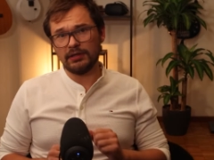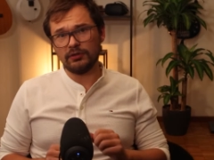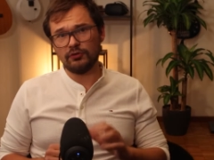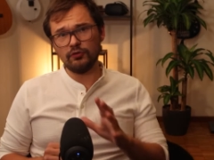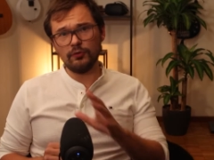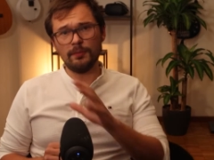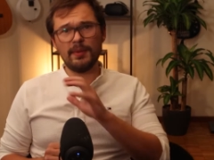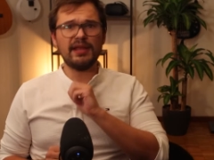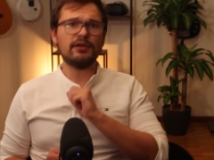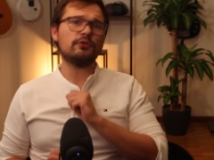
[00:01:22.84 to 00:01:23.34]

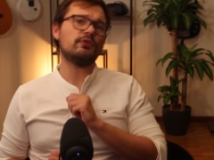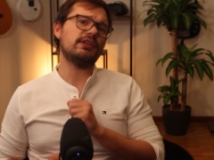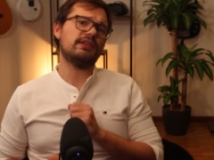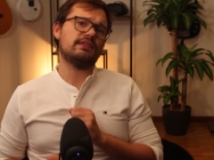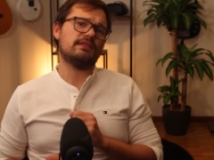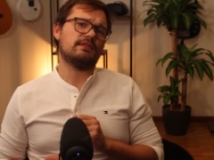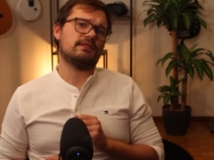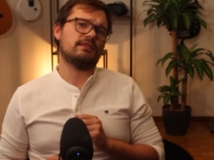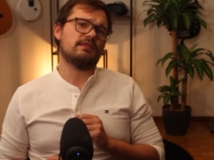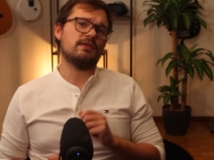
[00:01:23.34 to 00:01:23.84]
Two main
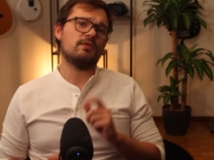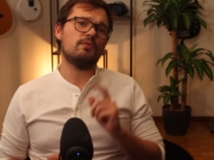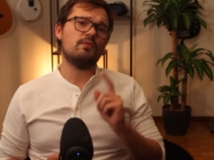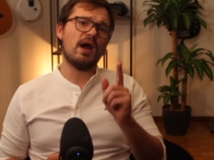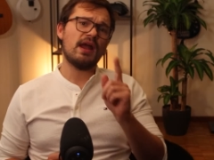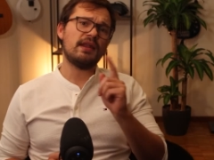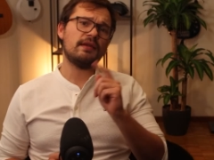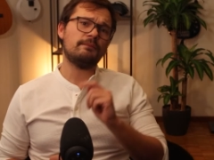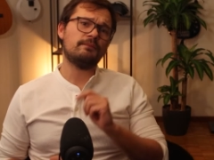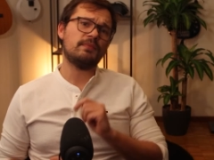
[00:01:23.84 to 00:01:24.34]
reasons.
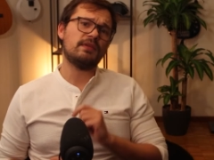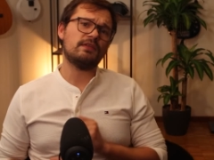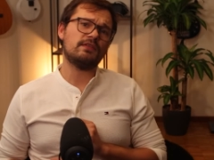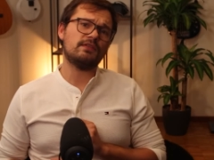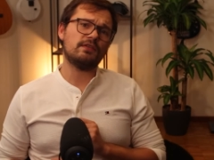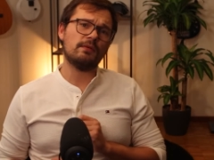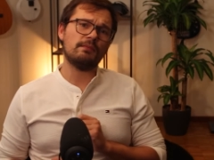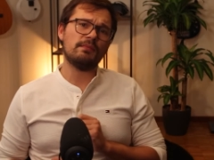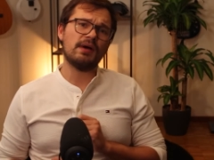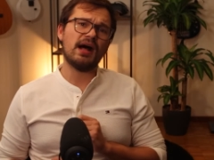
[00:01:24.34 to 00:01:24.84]
One,
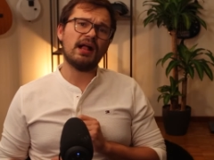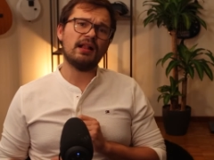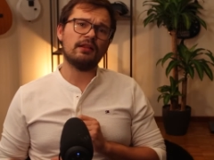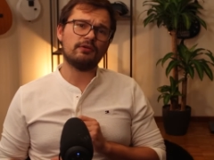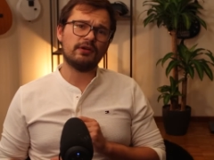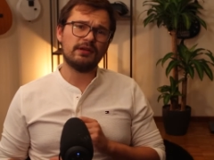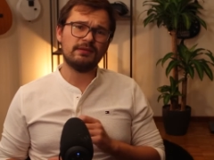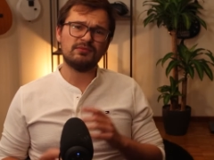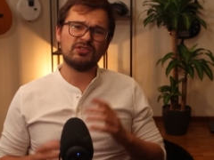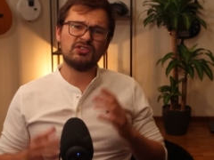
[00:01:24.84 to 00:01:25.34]
some
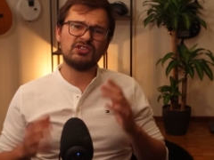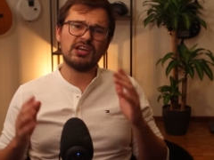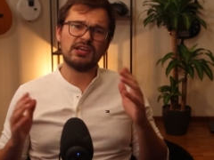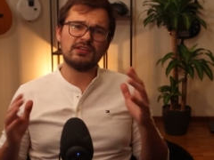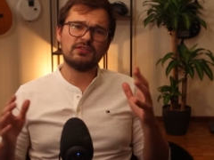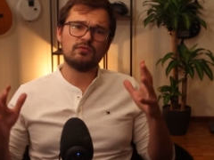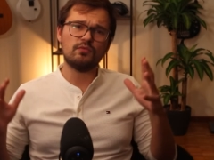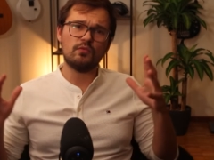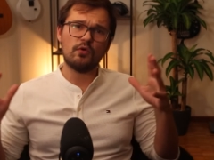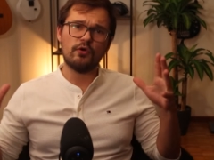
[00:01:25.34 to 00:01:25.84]
algorithms
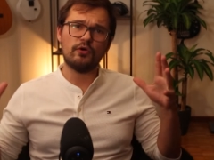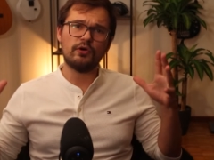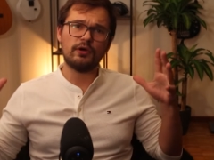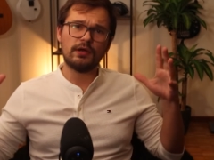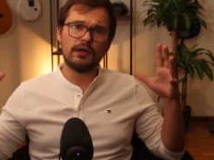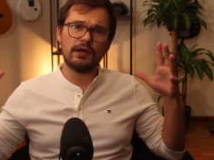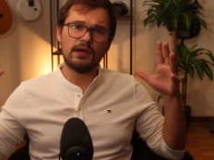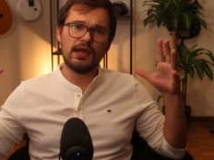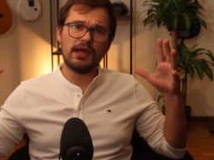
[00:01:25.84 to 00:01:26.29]
just work